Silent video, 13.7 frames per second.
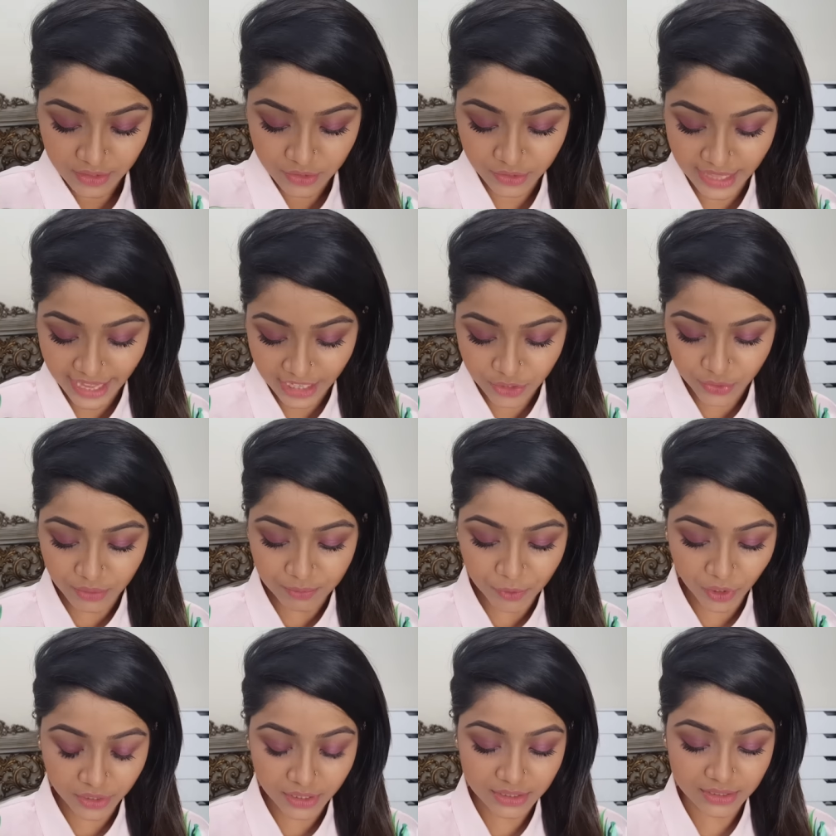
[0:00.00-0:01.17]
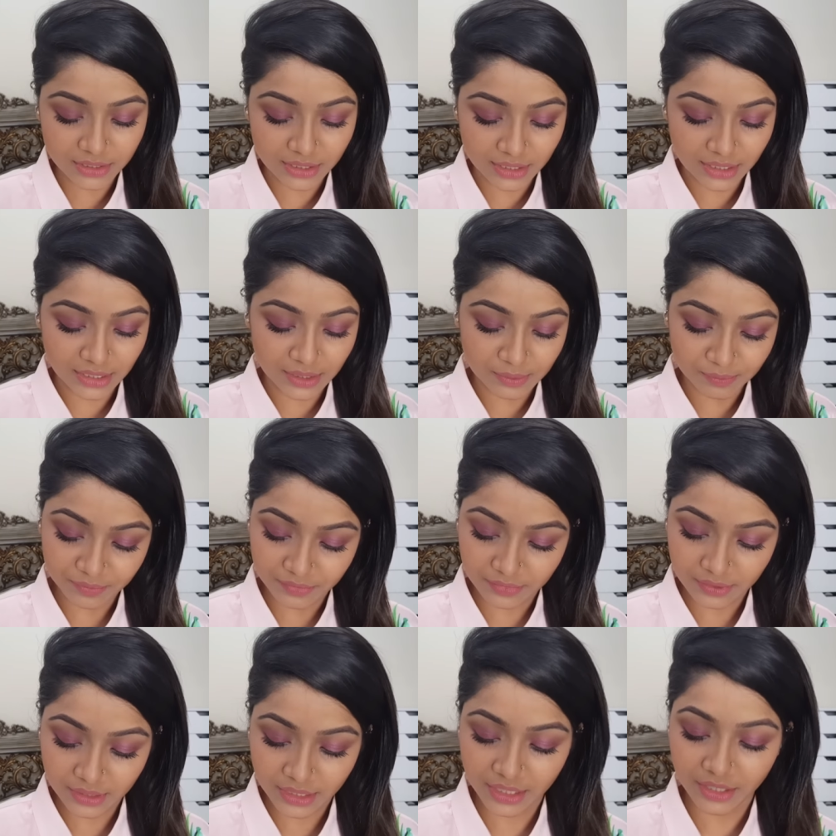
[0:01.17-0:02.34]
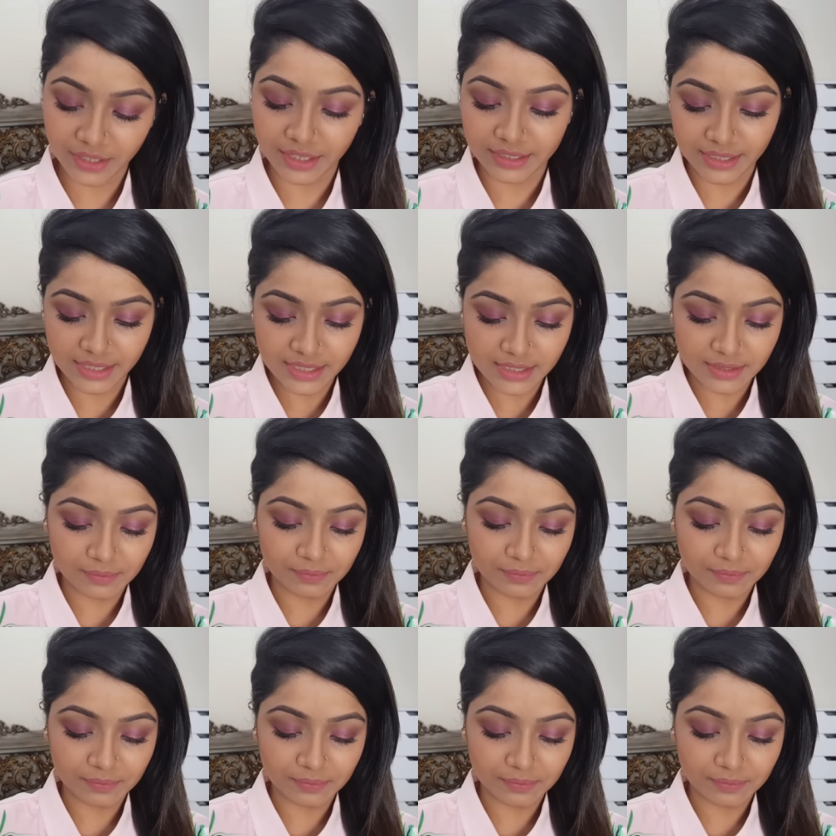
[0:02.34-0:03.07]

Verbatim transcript: so the actual product um, here it is